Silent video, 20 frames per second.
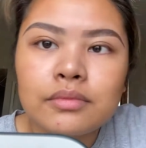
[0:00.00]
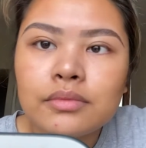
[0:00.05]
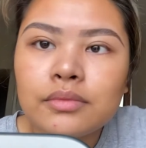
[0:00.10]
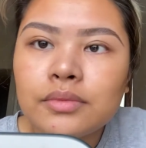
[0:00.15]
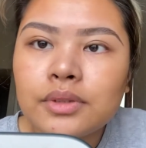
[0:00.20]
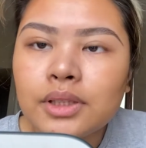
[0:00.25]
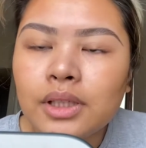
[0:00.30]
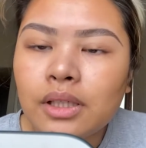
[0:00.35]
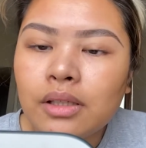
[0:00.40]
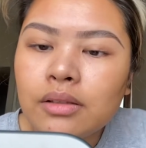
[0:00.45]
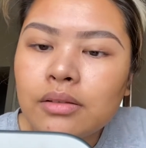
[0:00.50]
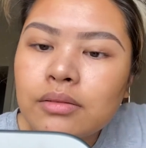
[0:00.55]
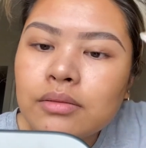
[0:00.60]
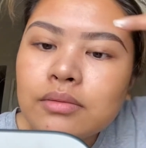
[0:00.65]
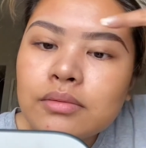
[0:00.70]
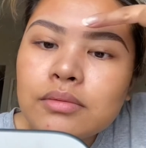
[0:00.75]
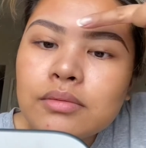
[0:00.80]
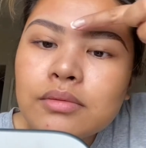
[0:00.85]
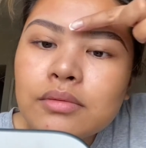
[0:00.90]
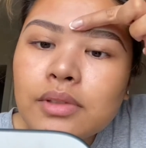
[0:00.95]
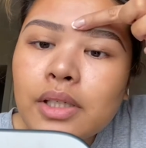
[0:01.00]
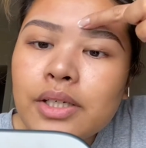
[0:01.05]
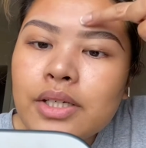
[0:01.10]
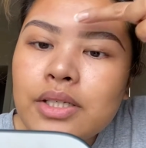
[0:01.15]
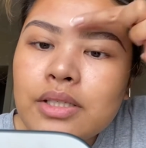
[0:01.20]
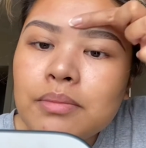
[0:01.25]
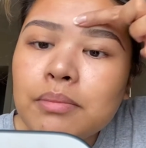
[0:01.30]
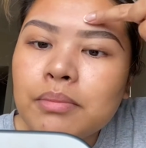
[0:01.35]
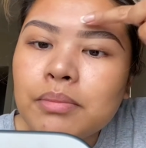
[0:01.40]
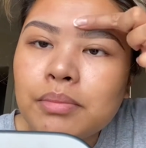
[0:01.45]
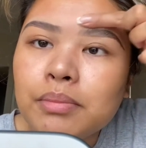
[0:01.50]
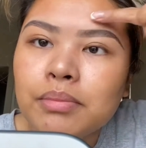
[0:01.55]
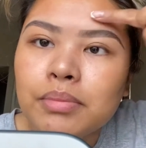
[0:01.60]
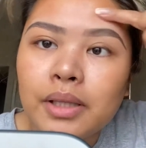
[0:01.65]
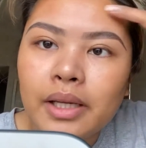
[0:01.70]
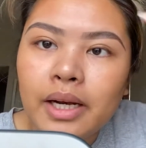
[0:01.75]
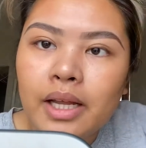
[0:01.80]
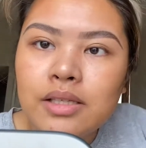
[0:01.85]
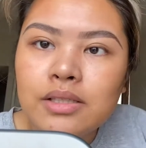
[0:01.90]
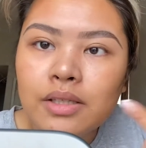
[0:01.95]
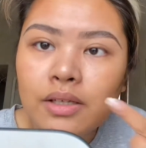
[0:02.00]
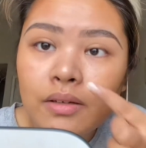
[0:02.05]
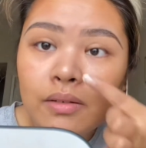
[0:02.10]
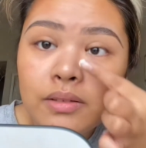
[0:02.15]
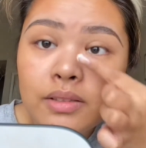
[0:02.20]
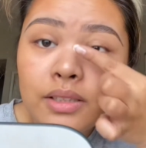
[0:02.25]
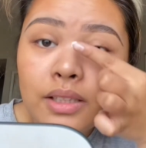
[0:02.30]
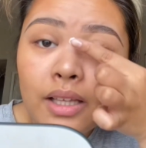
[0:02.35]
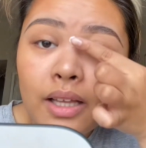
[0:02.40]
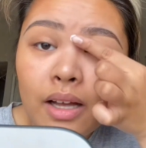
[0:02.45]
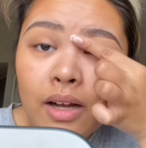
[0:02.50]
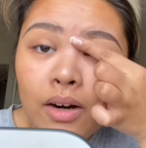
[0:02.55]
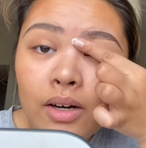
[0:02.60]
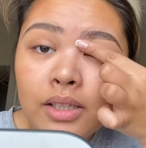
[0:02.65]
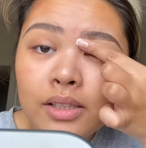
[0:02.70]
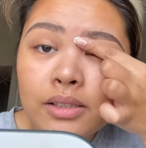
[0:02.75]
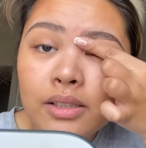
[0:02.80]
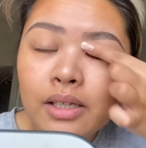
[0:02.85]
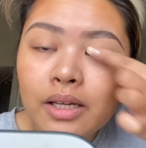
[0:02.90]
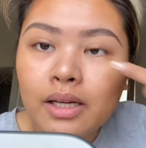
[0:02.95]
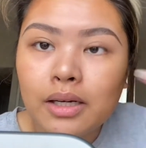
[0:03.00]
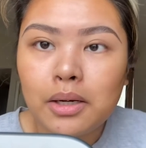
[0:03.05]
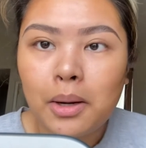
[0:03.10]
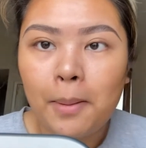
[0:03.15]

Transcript: See, you just blend out so you don't see that harsh line.